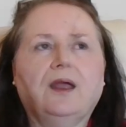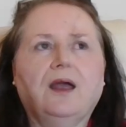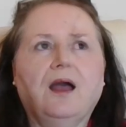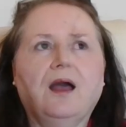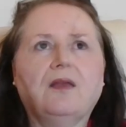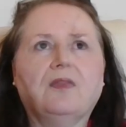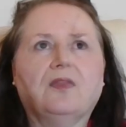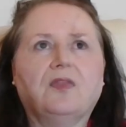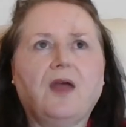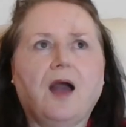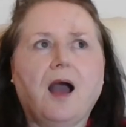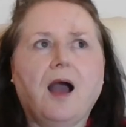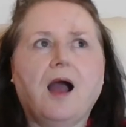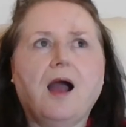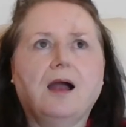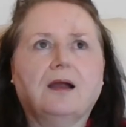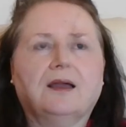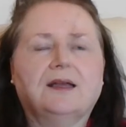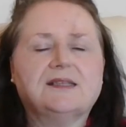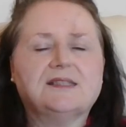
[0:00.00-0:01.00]
at that
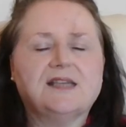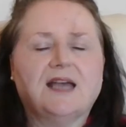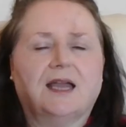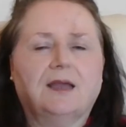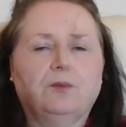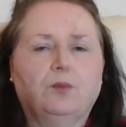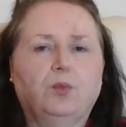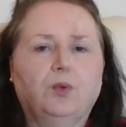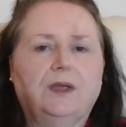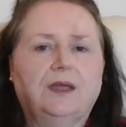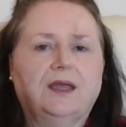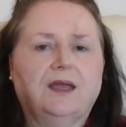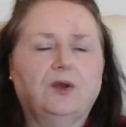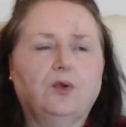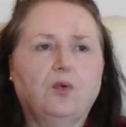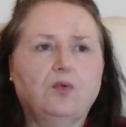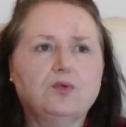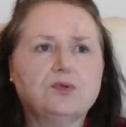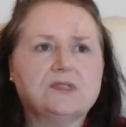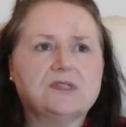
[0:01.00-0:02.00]
archetype, we can
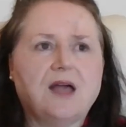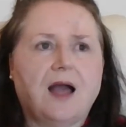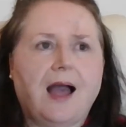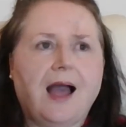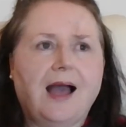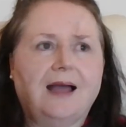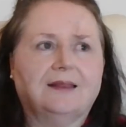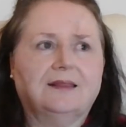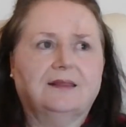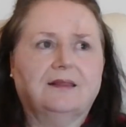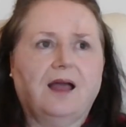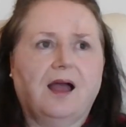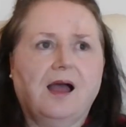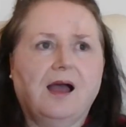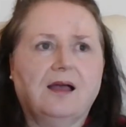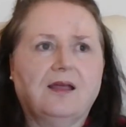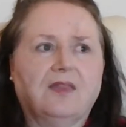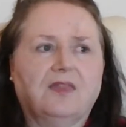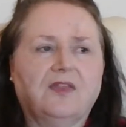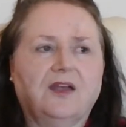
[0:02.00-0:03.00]
also add
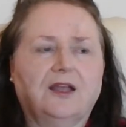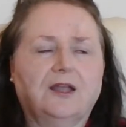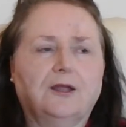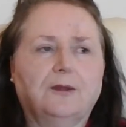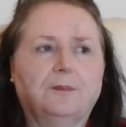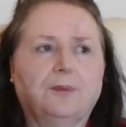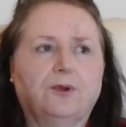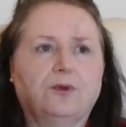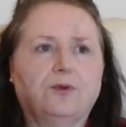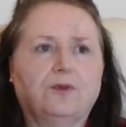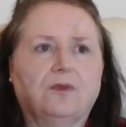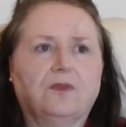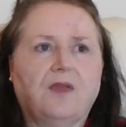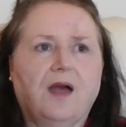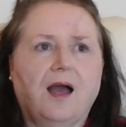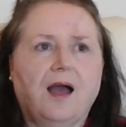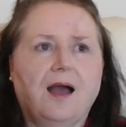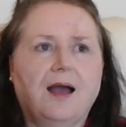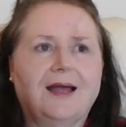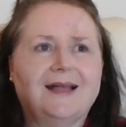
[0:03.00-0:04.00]
that, think about
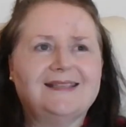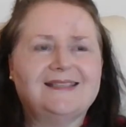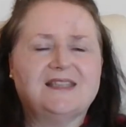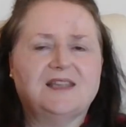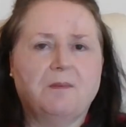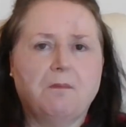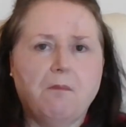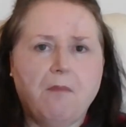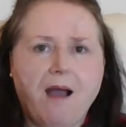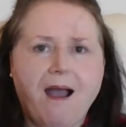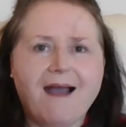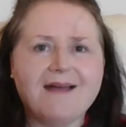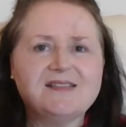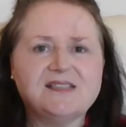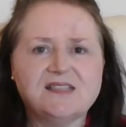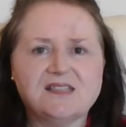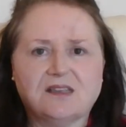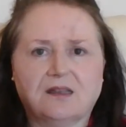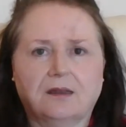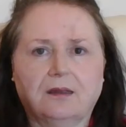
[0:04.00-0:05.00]
that as the
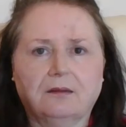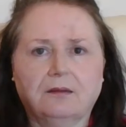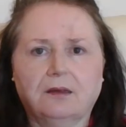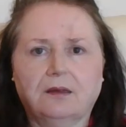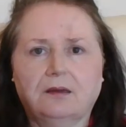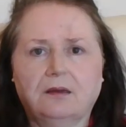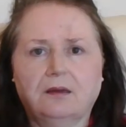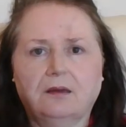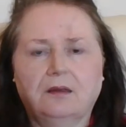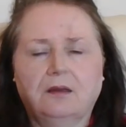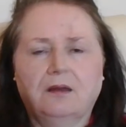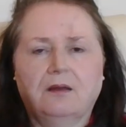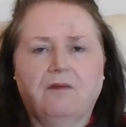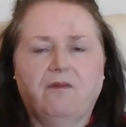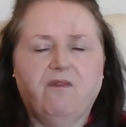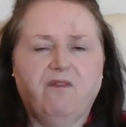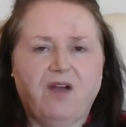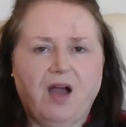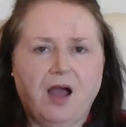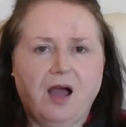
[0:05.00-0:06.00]
masculine
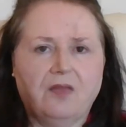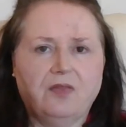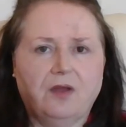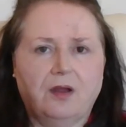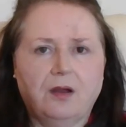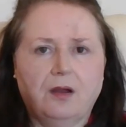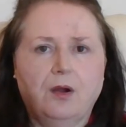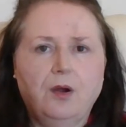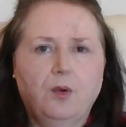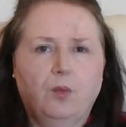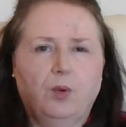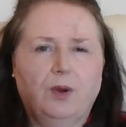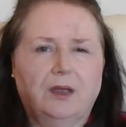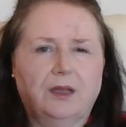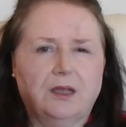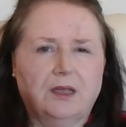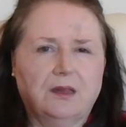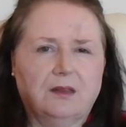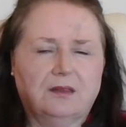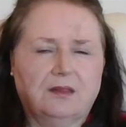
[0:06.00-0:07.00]
father, where
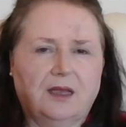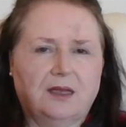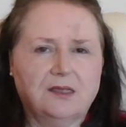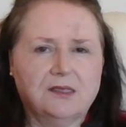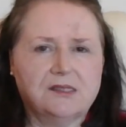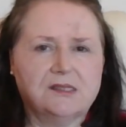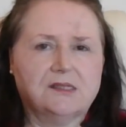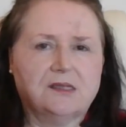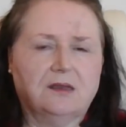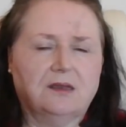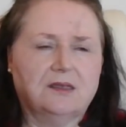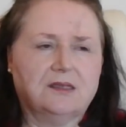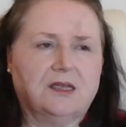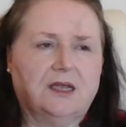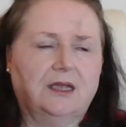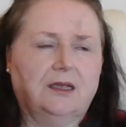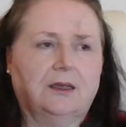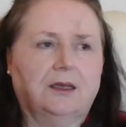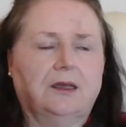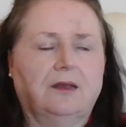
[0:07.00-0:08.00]
if
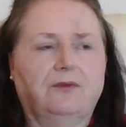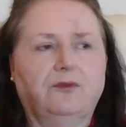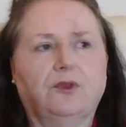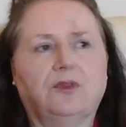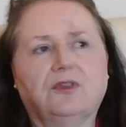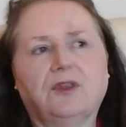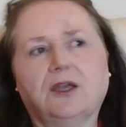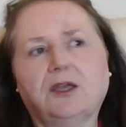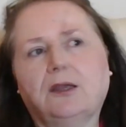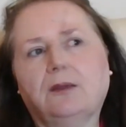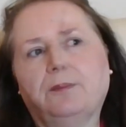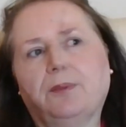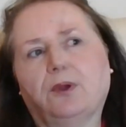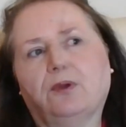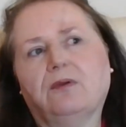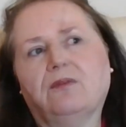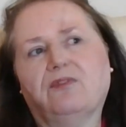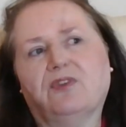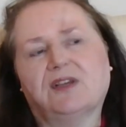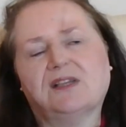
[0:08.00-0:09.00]
you think about
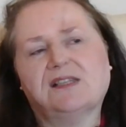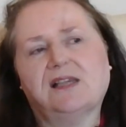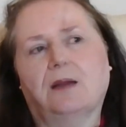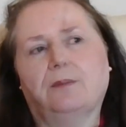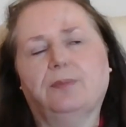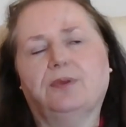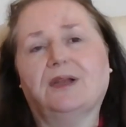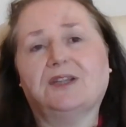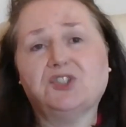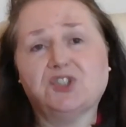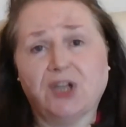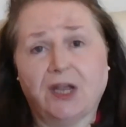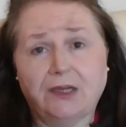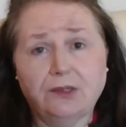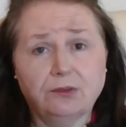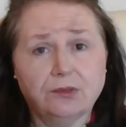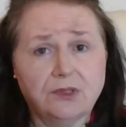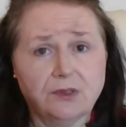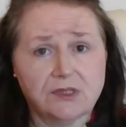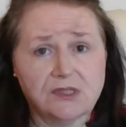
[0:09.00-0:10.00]
it, for example, a
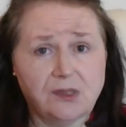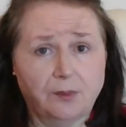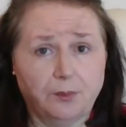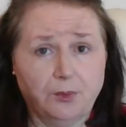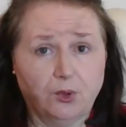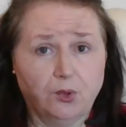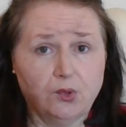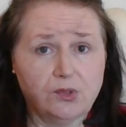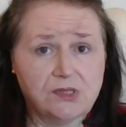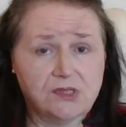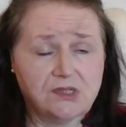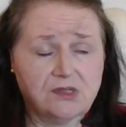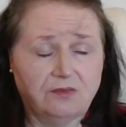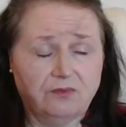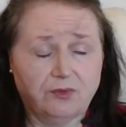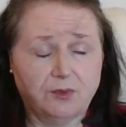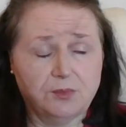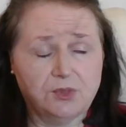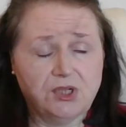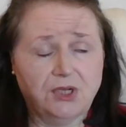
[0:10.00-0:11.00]
child that's abused
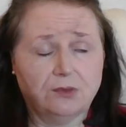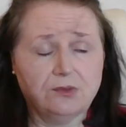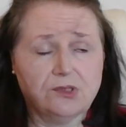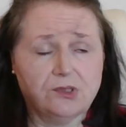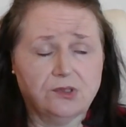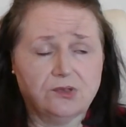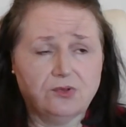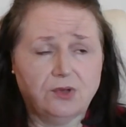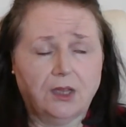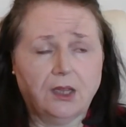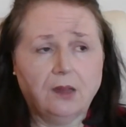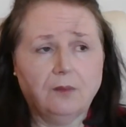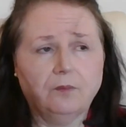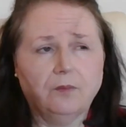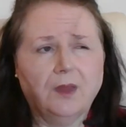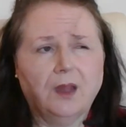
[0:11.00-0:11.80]
from childhood, right?